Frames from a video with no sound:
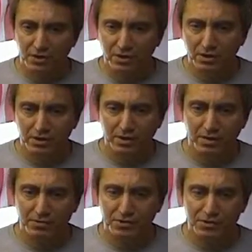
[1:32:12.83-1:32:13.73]
Uh,
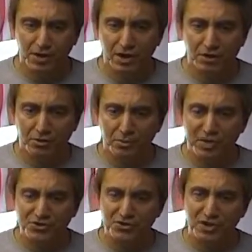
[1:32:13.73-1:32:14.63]
they've decided to
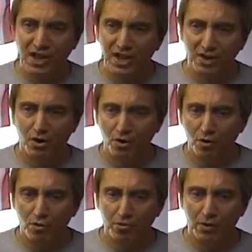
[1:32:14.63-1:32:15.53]
be a
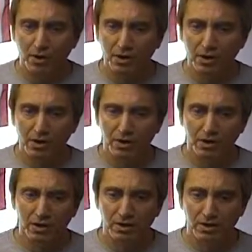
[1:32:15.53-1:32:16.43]
stay-at-home uh,
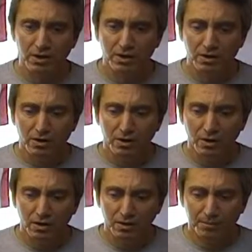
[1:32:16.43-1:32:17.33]
uh,
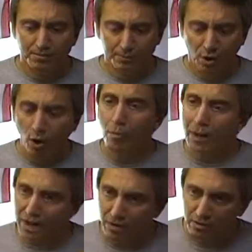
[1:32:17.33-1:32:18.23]
um,
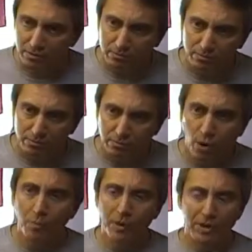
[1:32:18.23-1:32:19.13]
homemaker,
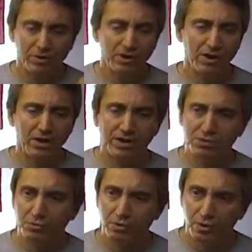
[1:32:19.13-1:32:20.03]
homemaker. There,
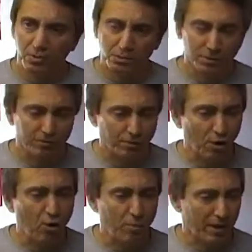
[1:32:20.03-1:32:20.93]
that's the word I'm looking for,
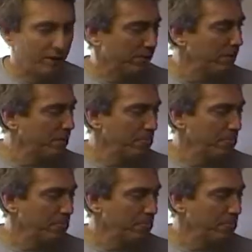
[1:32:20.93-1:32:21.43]
homemaker.